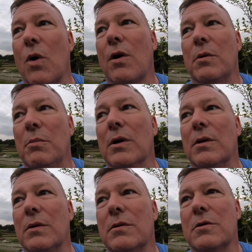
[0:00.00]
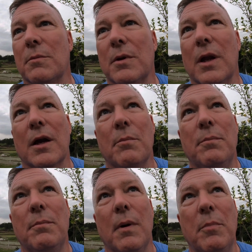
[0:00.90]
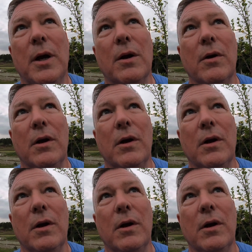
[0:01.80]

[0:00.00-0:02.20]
work to build something like a piggery.